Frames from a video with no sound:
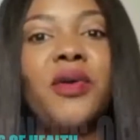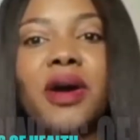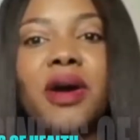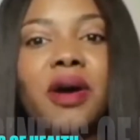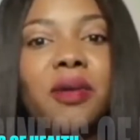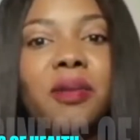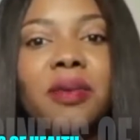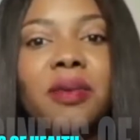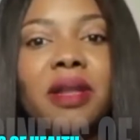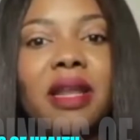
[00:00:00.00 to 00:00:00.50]

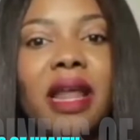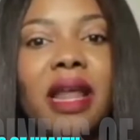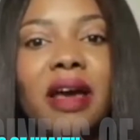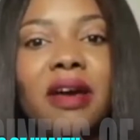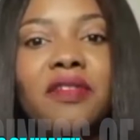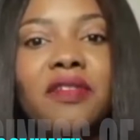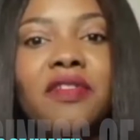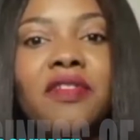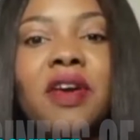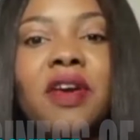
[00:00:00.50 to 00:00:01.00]

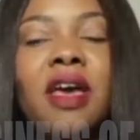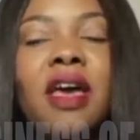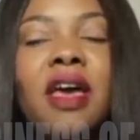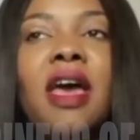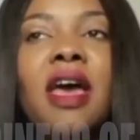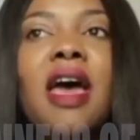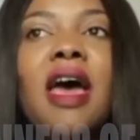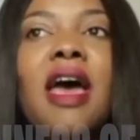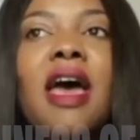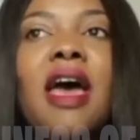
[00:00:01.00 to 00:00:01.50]
Herbalife.
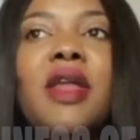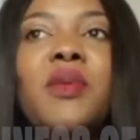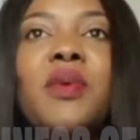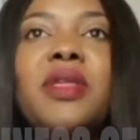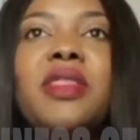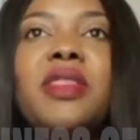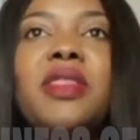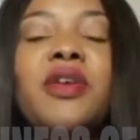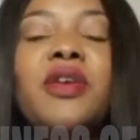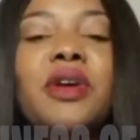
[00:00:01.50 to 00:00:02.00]
And
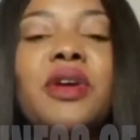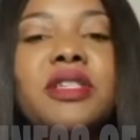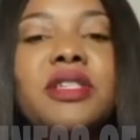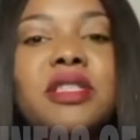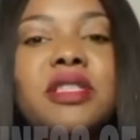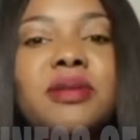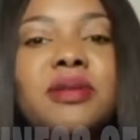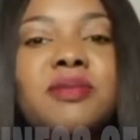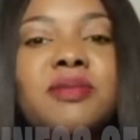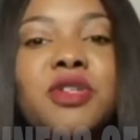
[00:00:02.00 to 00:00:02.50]
when they
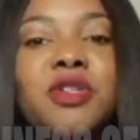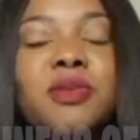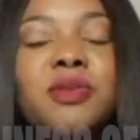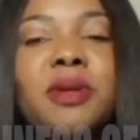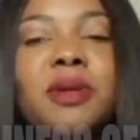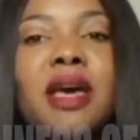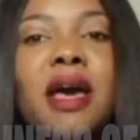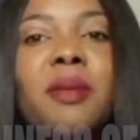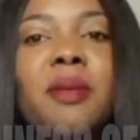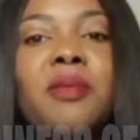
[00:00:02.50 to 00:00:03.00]
register to
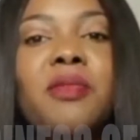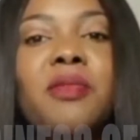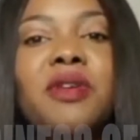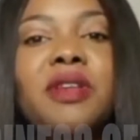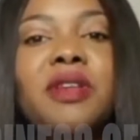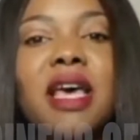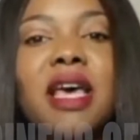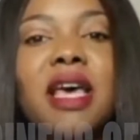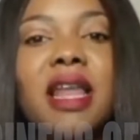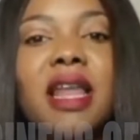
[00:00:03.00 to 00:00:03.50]
become
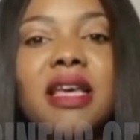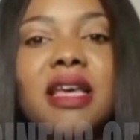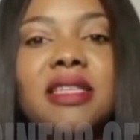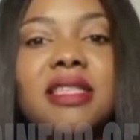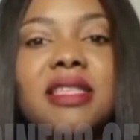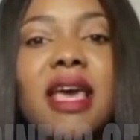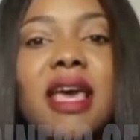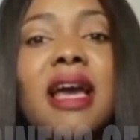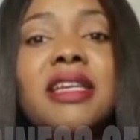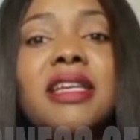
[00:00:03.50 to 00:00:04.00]

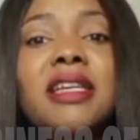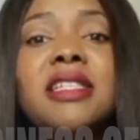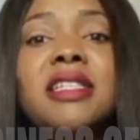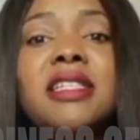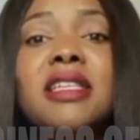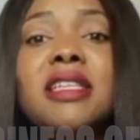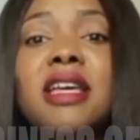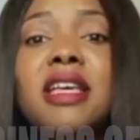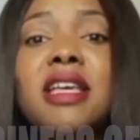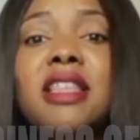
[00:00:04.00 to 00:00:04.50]
resellers, they
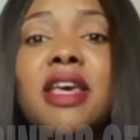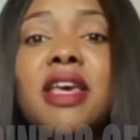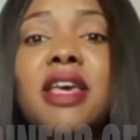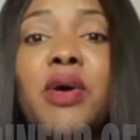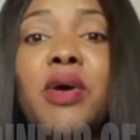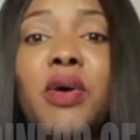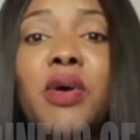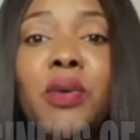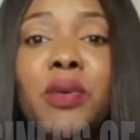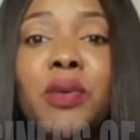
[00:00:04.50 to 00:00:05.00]
actually get their
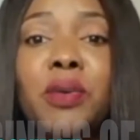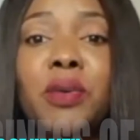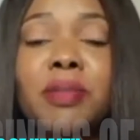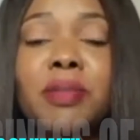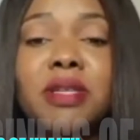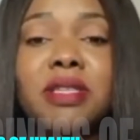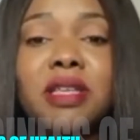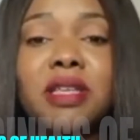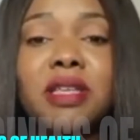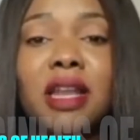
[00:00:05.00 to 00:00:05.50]
own
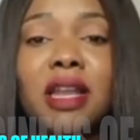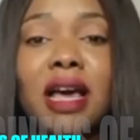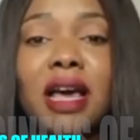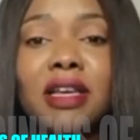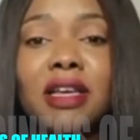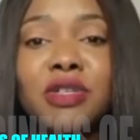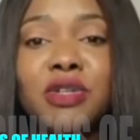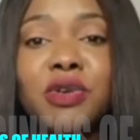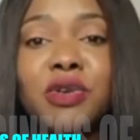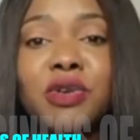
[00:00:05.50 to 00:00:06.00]

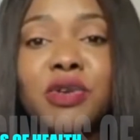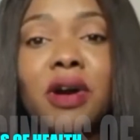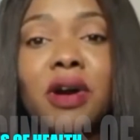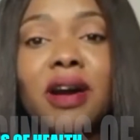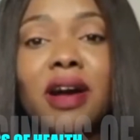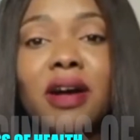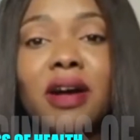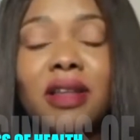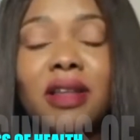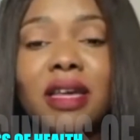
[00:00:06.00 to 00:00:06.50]
personalized
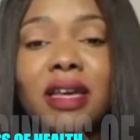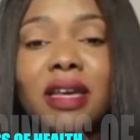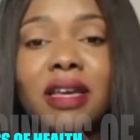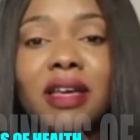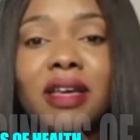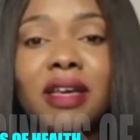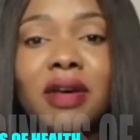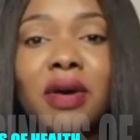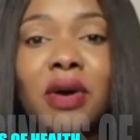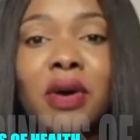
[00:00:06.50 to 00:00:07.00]
URL
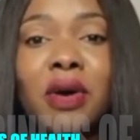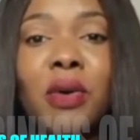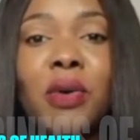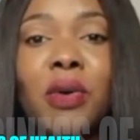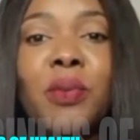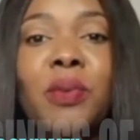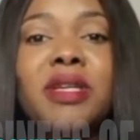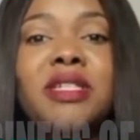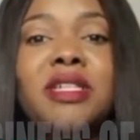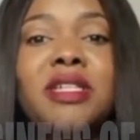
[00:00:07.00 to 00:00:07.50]
link,
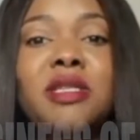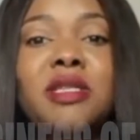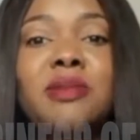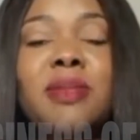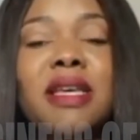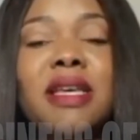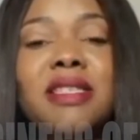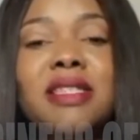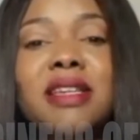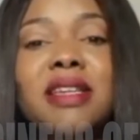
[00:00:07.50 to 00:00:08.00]
which is
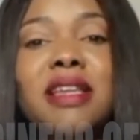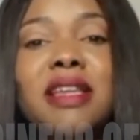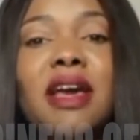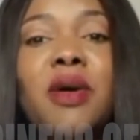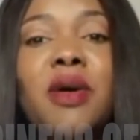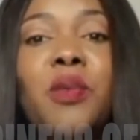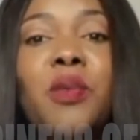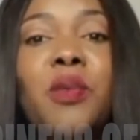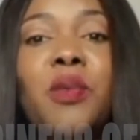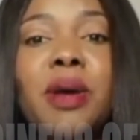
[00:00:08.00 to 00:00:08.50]
basically
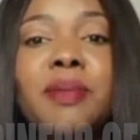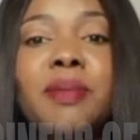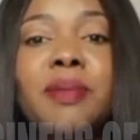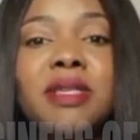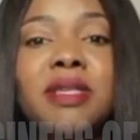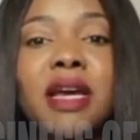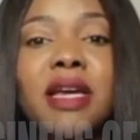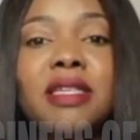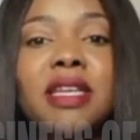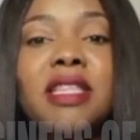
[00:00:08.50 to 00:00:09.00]
a
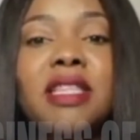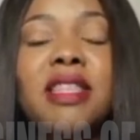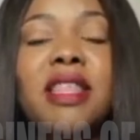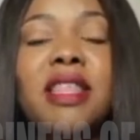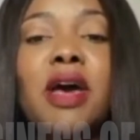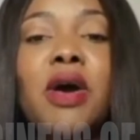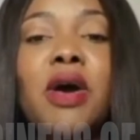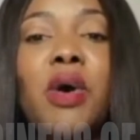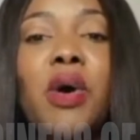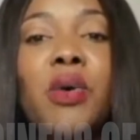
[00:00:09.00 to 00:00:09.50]
website in
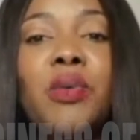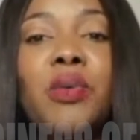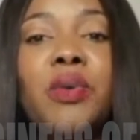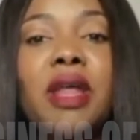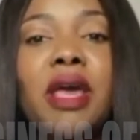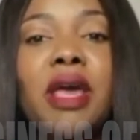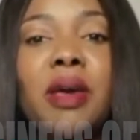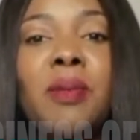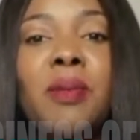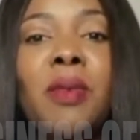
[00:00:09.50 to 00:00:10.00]
their own
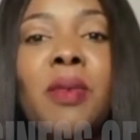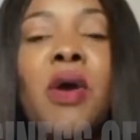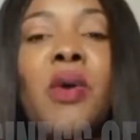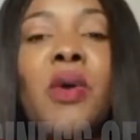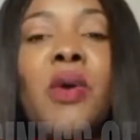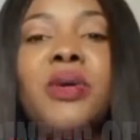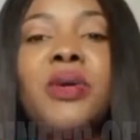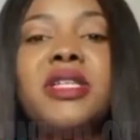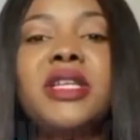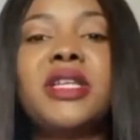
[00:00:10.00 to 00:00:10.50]
name,
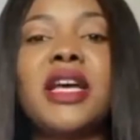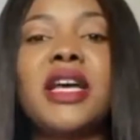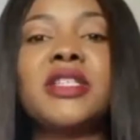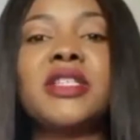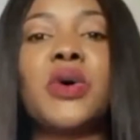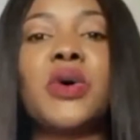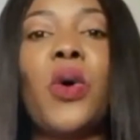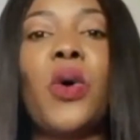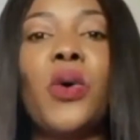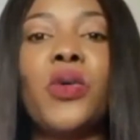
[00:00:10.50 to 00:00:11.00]
which has
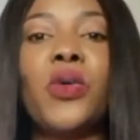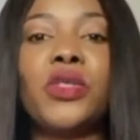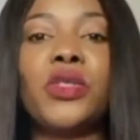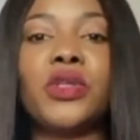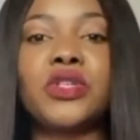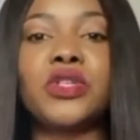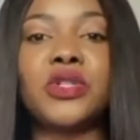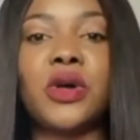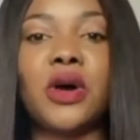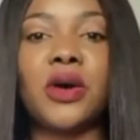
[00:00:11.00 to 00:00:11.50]
all
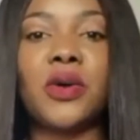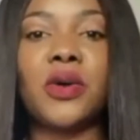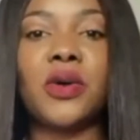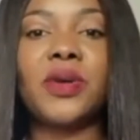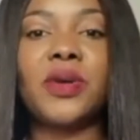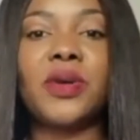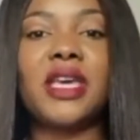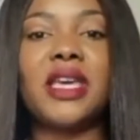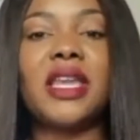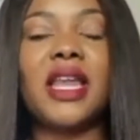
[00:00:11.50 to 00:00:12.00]
the stock
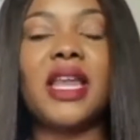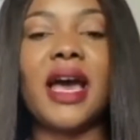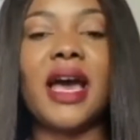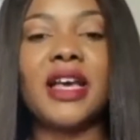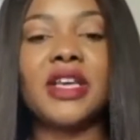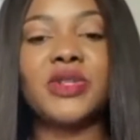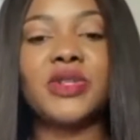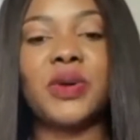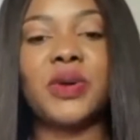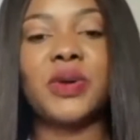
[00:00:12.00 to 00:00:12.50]
Wukina
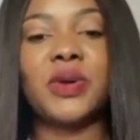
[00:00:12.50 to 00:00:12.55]
has to